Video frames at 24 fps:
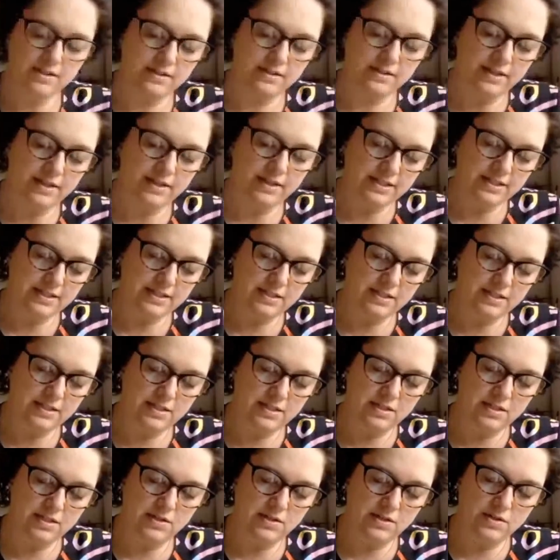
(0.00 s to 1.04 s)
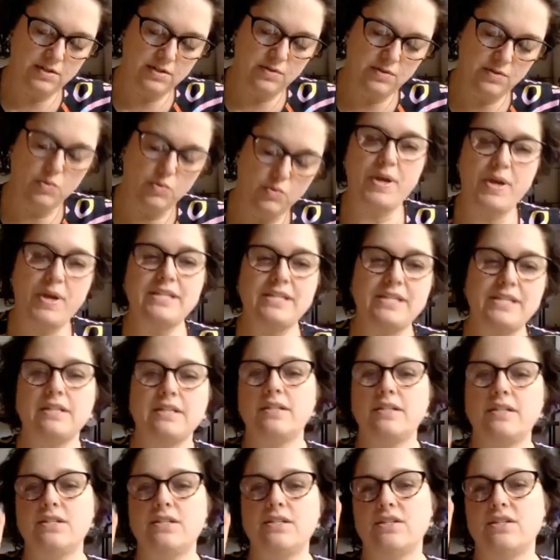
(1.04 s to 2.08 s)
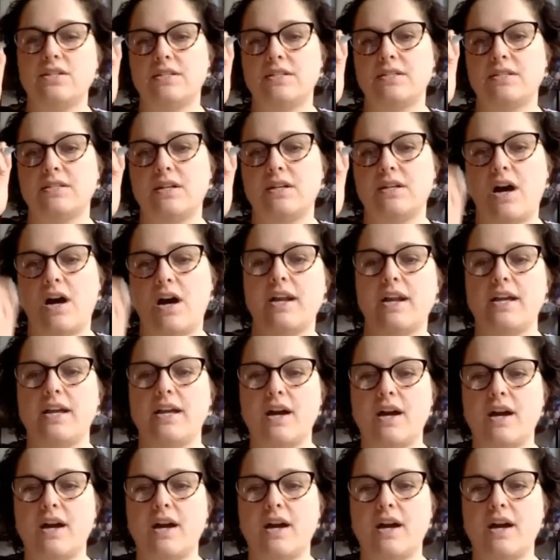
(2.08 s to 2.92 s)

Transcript: let's do, we're basically just cutting